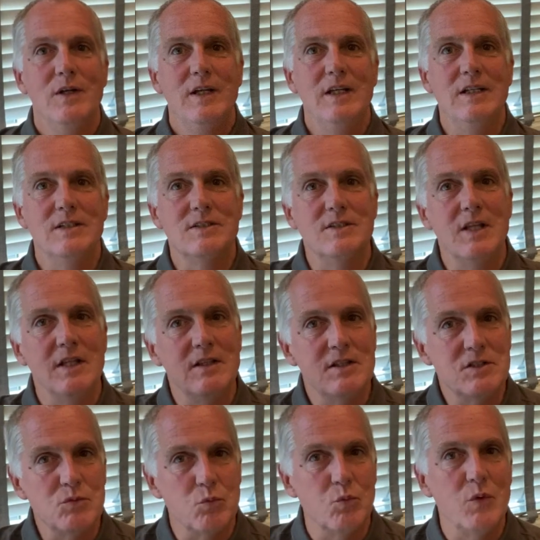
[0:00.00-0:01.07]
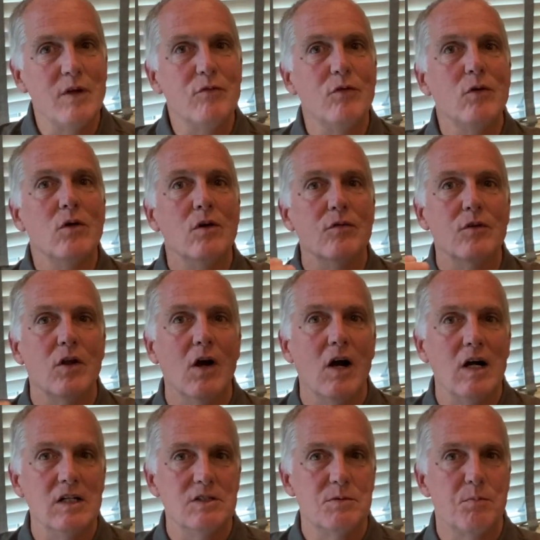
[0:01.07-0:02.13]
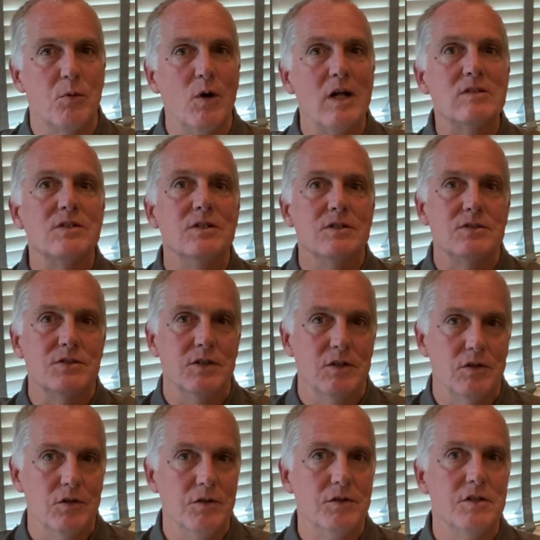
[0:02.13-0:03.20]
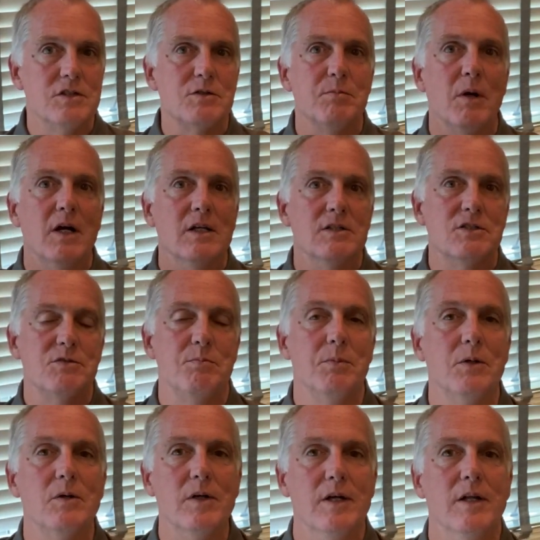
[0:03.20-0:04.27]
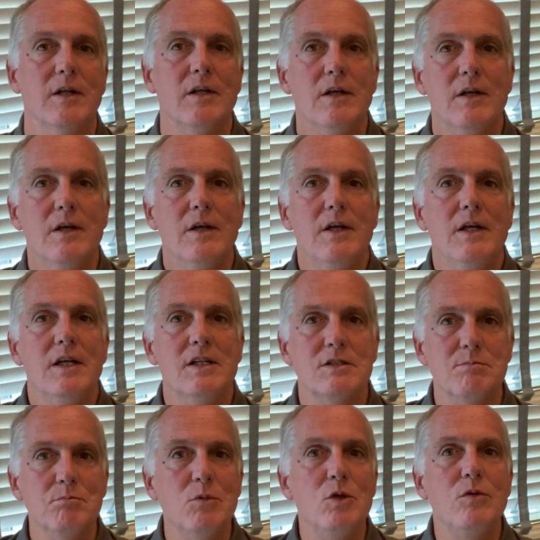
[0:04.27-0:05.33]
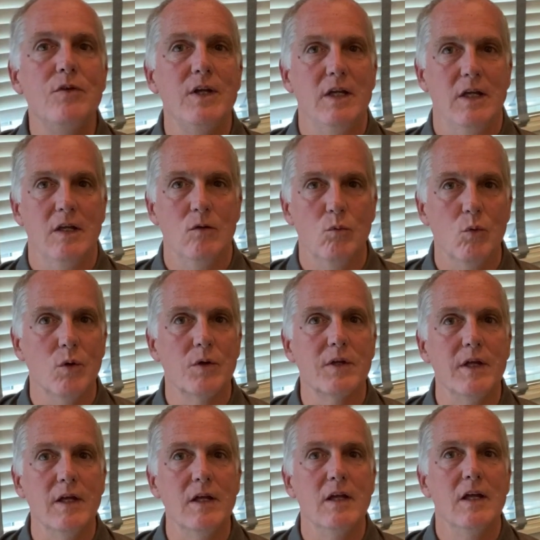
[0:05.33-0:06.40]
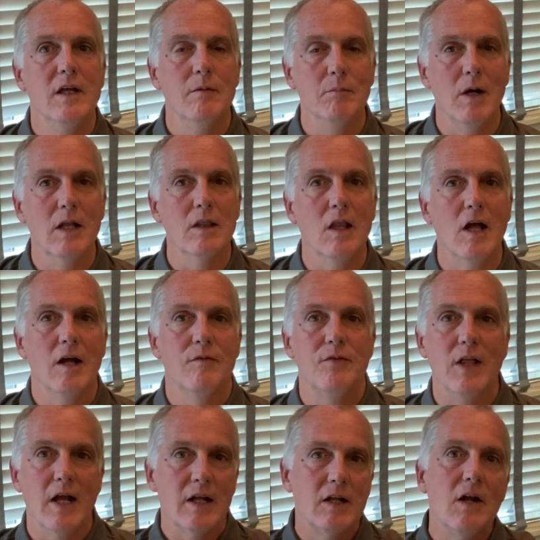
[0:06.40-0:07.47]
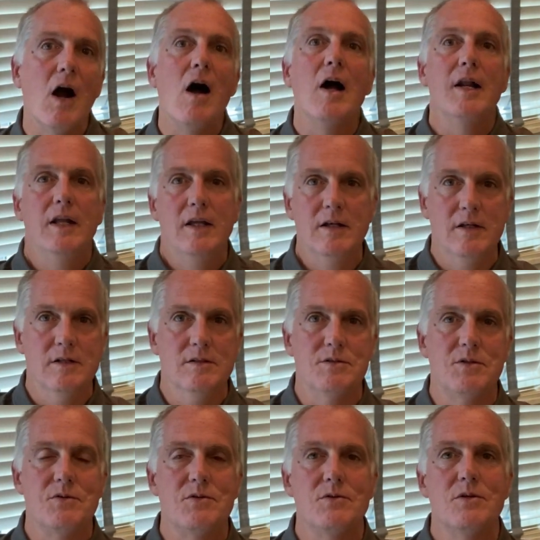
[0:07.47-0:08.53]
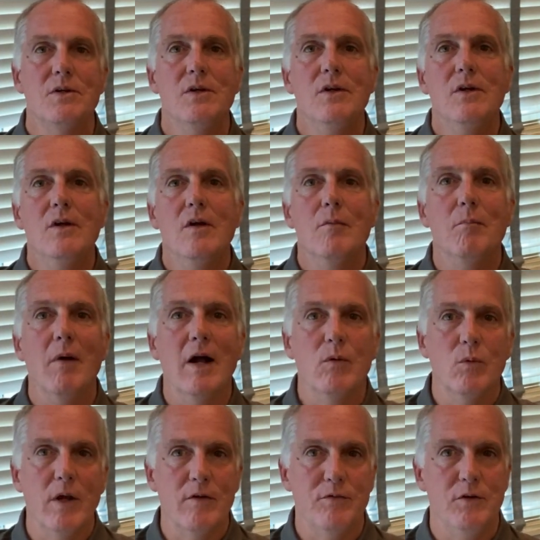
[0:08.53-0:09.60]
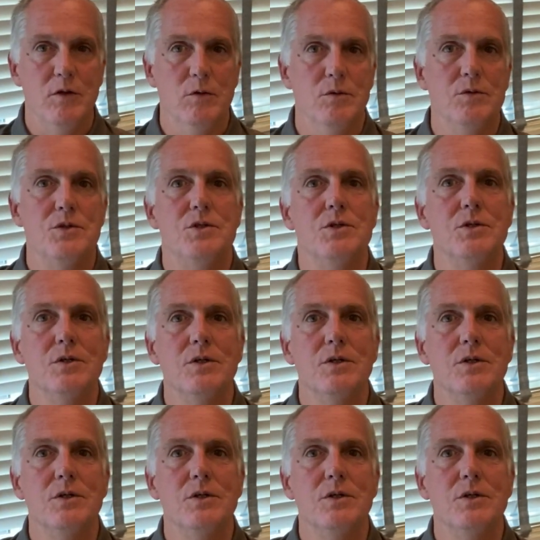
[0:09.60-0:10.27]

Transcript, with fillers: is that this river of God's presence and goodness by His Spirit is moving and working in my life, that God is my refuge